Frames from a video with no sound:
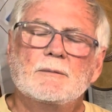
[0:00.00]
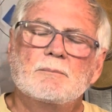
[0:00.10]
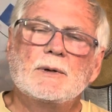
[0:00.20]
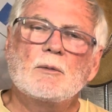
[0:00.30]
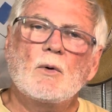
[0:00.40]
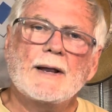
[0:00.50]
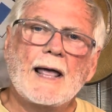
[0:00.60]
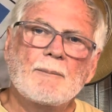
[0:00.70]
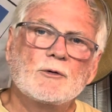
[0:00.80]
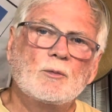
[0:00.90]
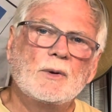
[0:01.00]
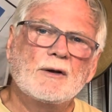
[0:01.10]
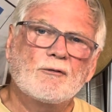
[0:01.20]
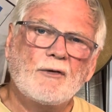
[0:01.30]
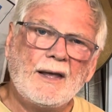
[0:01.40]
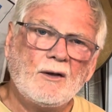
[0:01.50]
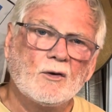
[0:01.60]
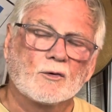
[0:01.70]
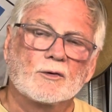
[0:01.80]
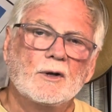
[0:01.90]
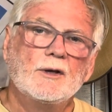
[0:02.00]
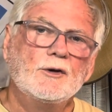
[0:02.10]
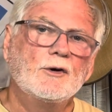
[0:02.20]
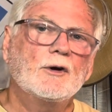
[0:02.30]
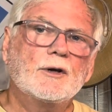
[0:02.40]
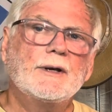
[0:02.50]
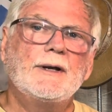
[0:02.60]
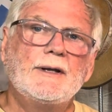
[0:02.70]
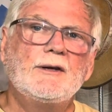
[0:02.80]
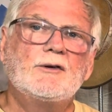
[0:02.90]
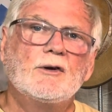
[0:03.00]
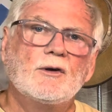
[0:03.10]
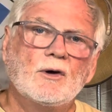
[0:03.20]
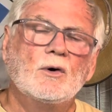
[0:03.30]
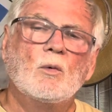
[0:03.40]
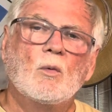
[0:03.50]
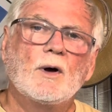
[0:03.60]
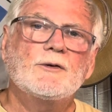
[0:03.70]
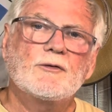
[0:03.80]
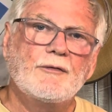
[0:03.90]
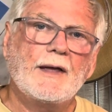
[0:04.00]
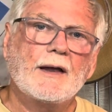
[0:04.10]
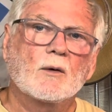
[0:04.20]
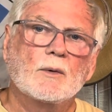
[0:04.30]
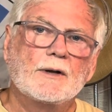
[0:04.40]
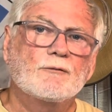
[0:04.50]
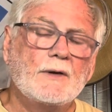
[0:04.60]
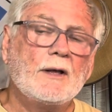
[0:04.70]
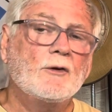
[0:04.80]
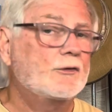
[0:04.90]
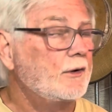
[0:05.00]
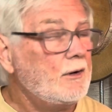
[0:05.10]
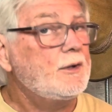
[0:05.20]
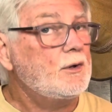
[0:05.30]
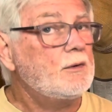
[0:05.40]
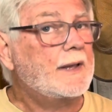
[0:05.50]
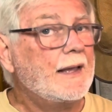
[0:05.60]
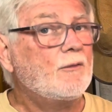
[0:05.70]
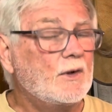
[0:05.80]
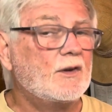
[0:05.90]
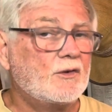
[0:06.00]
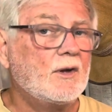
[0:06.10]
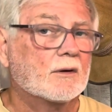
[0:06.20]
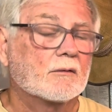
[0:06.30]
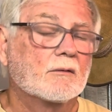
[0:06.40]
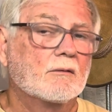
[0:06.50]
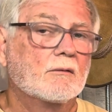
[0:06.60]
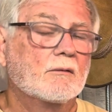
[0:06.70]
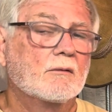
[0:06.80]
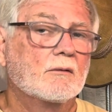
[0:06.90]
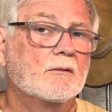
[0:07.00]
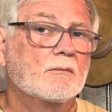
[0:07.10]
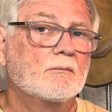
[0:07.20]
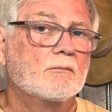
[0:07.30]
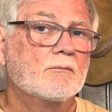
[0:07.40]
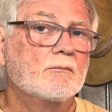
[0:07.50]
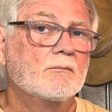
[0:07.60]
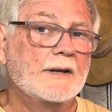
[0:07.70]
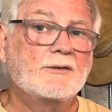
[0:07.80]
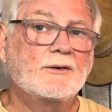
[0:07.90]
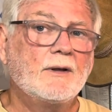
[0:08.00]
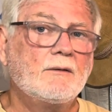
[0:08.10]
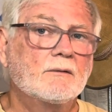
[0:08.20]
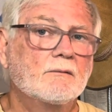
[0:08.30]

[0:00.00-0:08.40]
But what happens when it fails? You're going to need to know what's there when it fails so you can fix it. Make sense?